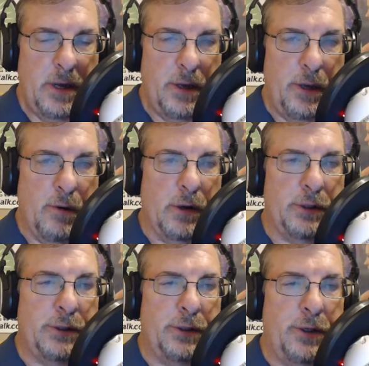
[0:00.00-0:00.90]

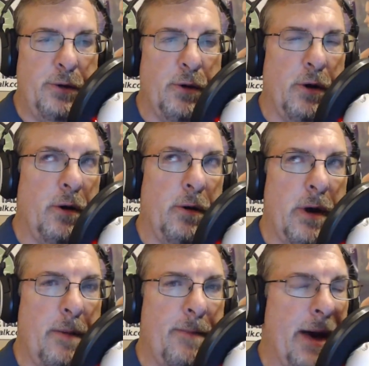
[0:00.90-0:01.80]
you're
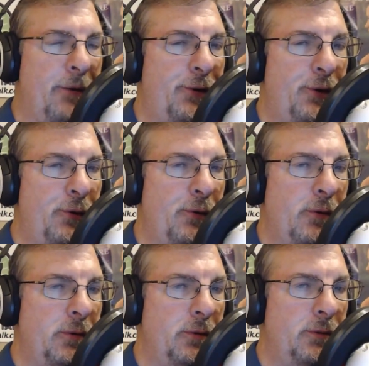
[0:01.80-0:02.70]
about
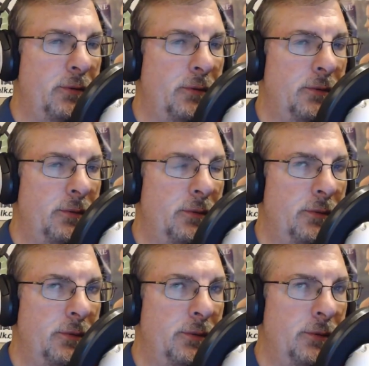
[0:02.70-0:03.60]
to
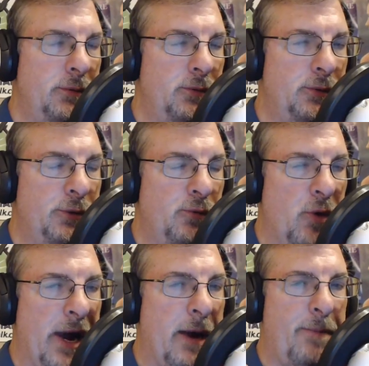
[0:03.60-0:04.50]

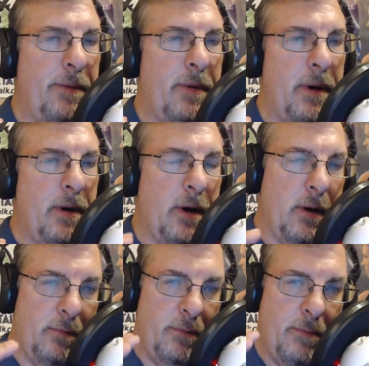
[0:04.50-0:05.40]
ramp,
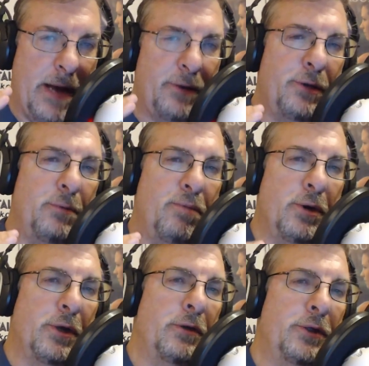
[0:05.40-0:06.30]
or about to
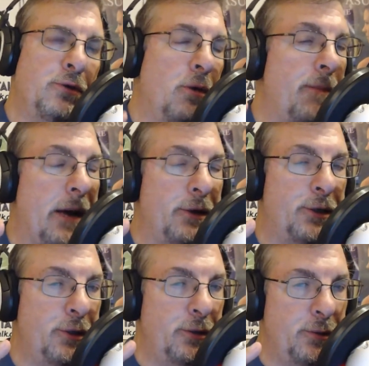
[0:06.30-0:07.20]
produce, or about
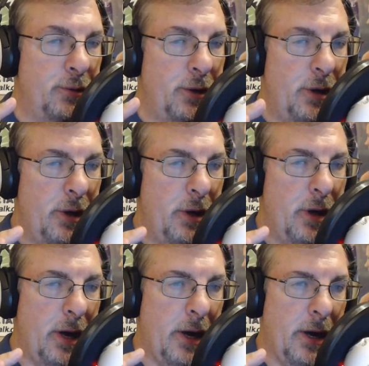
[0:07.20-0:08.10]
to
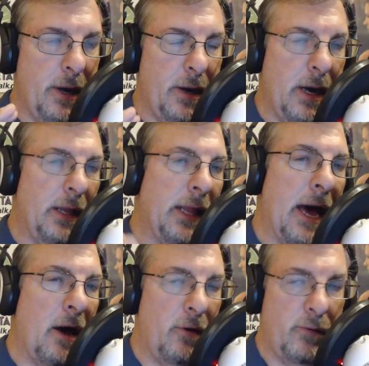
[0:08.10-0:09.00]

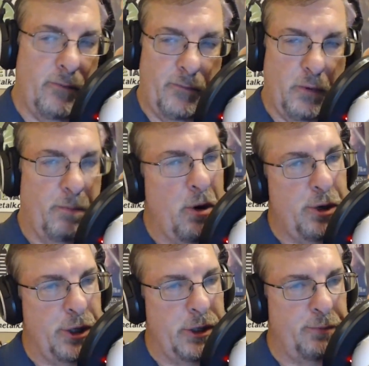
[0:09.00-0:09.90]
allow for
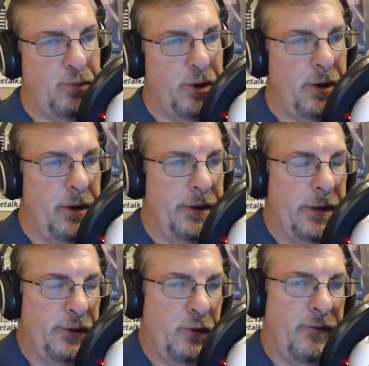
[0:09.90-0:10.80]
purchase.
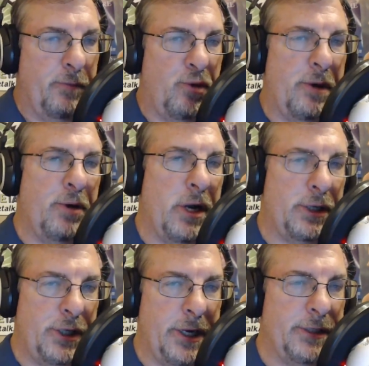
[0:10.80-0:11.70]
It's sort of in
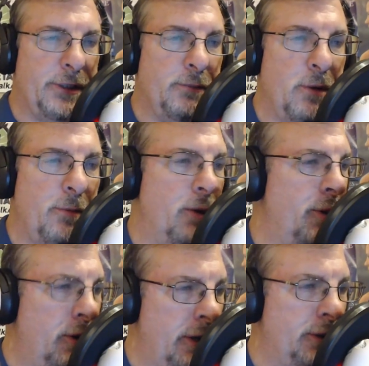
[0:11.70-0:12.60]
pre-production, I guess, at the moment. Or
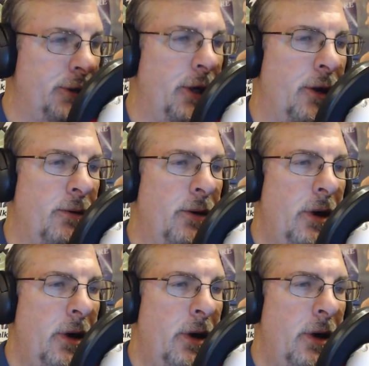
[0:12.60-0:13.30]
you can let us know